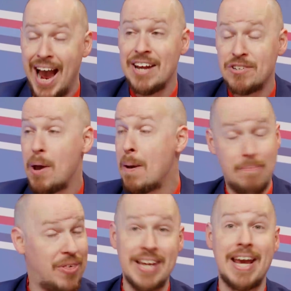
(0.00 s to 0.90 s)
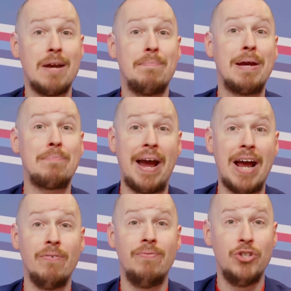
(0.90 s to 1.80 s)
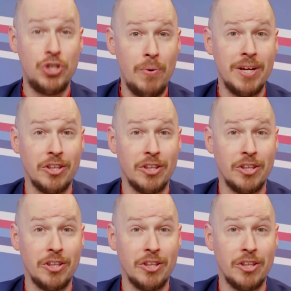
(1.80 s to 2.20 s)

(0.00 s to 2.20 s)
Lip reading: and they get a big payout for doing